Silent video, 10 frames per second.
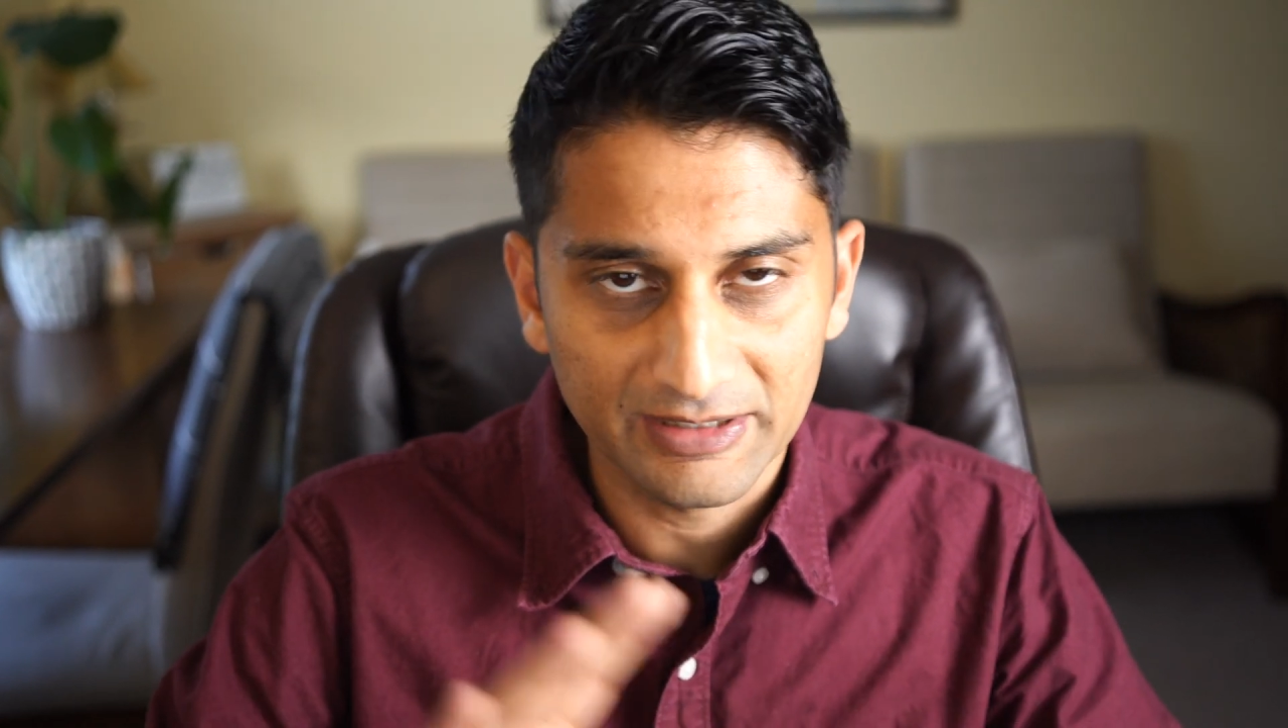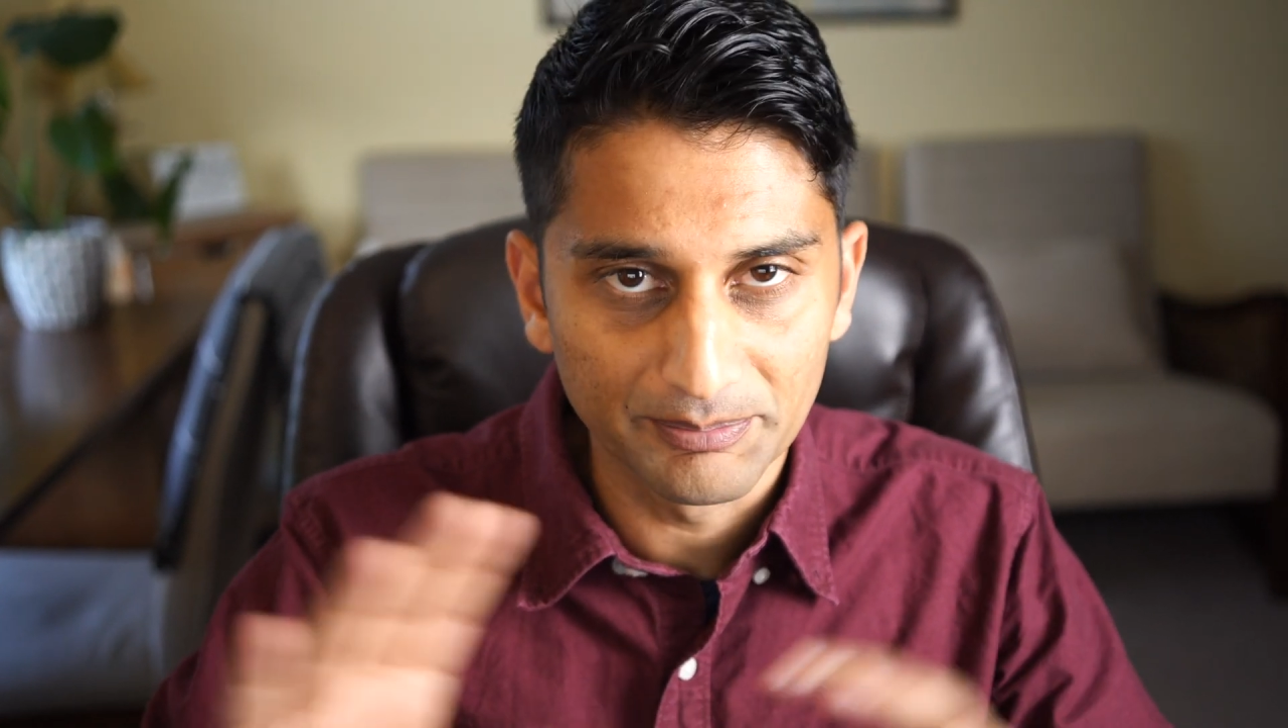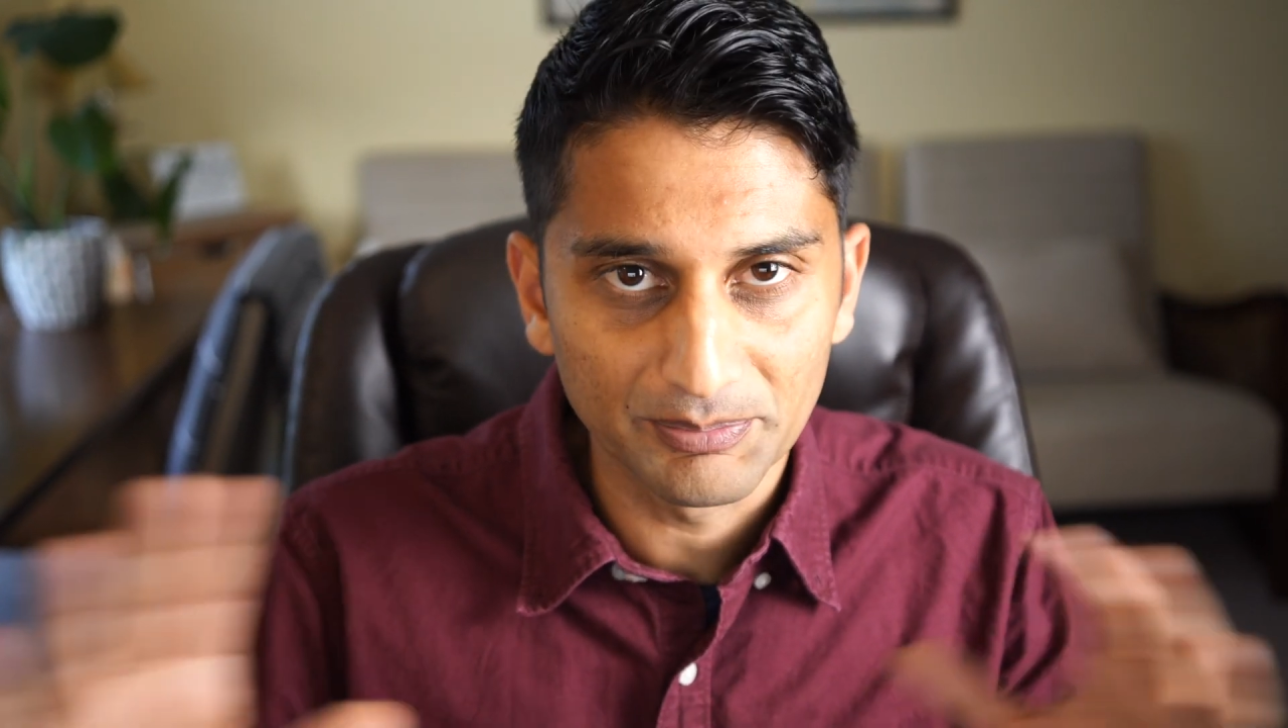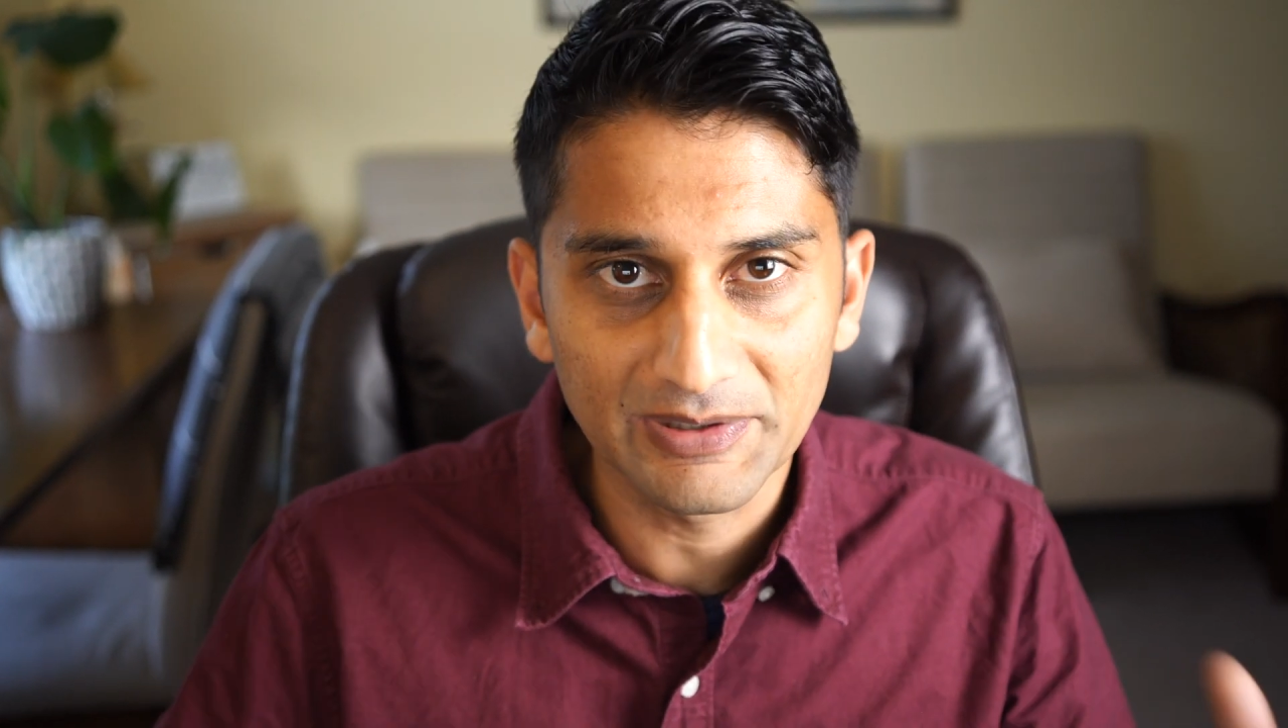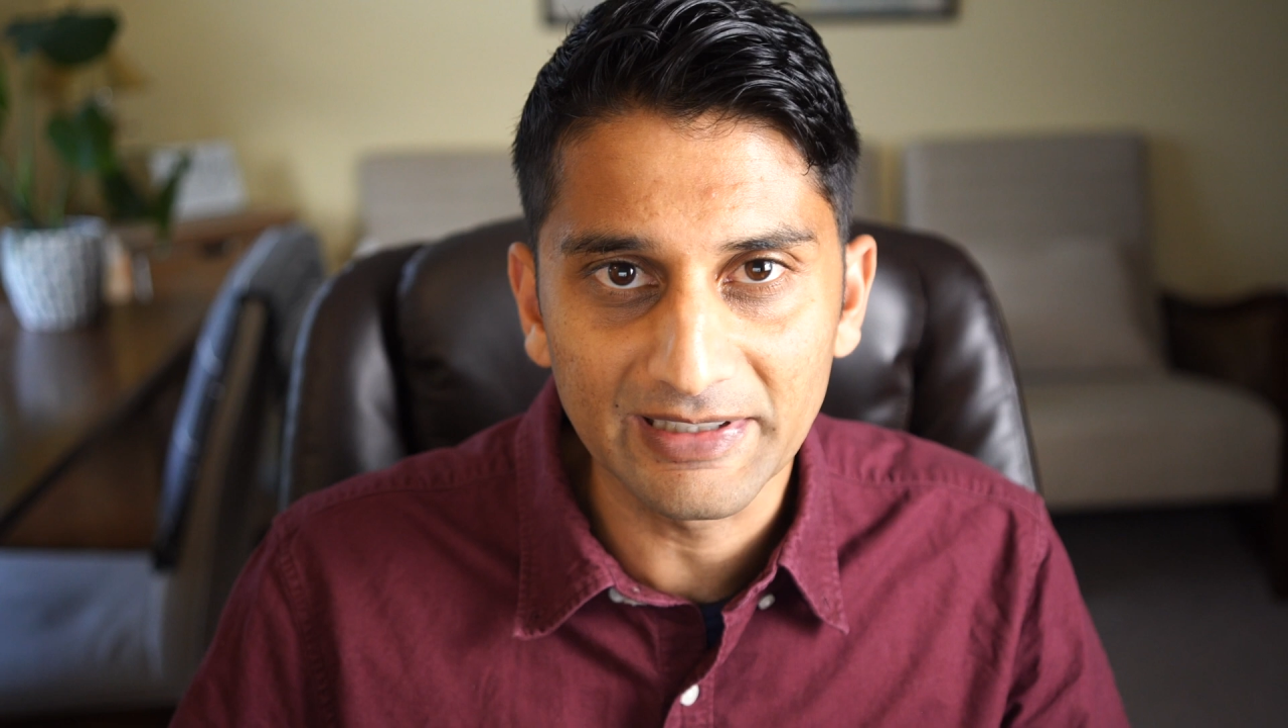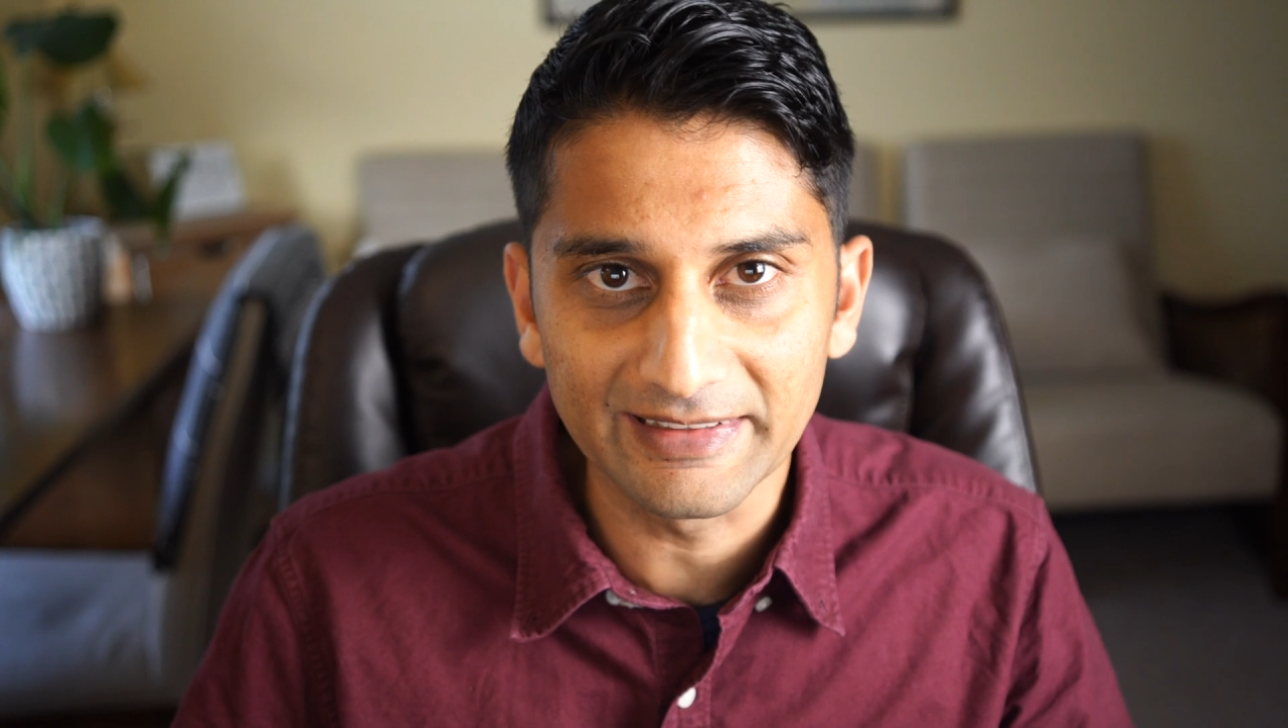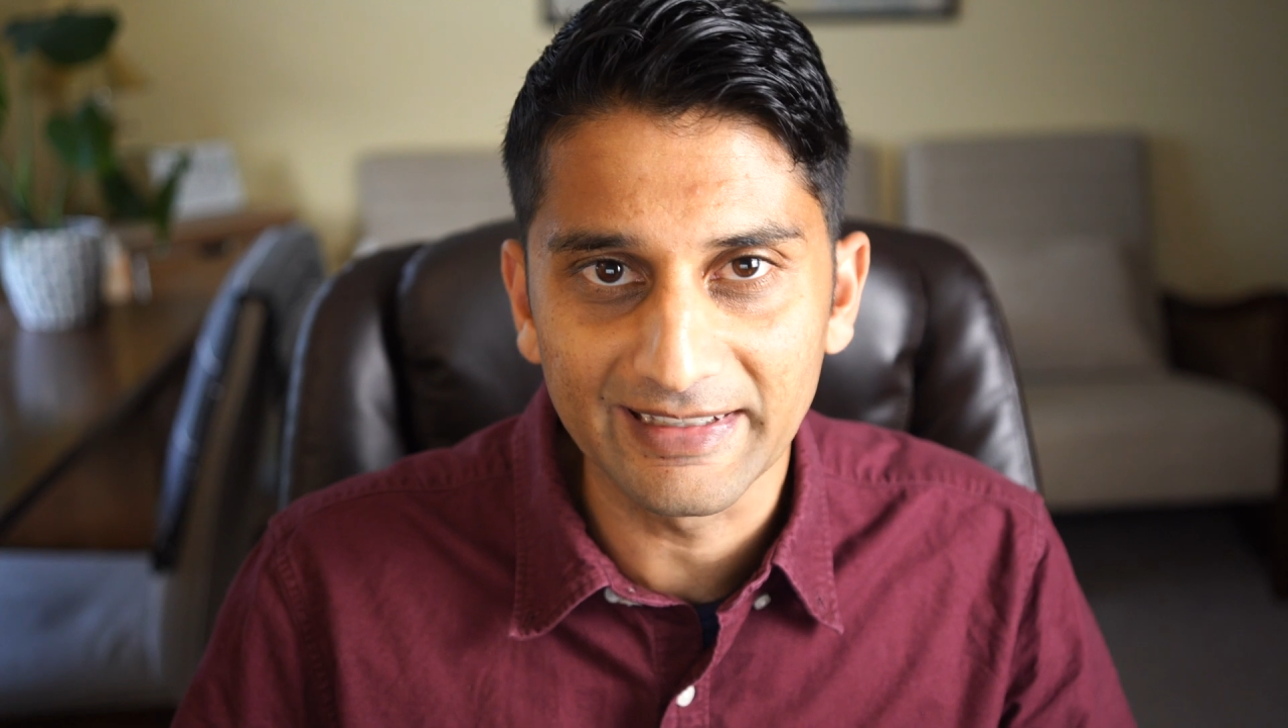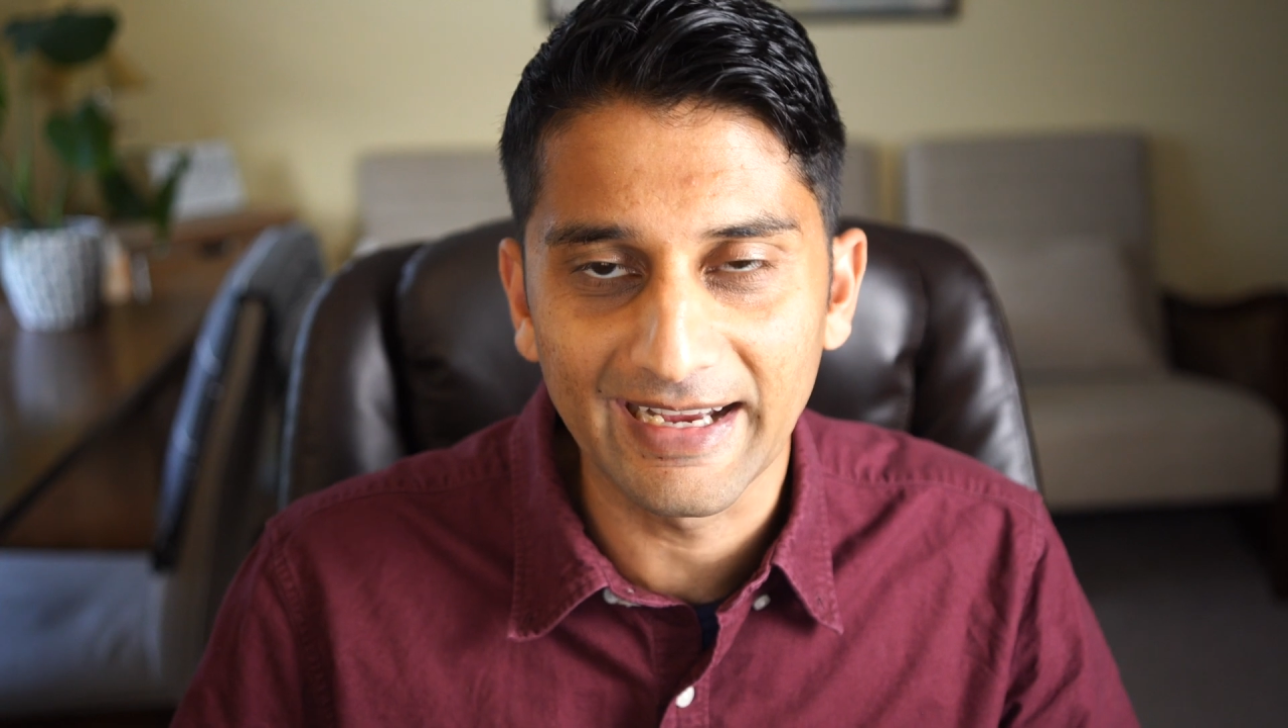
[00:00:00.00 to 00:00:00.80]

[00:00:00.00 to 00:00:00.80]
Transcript: complete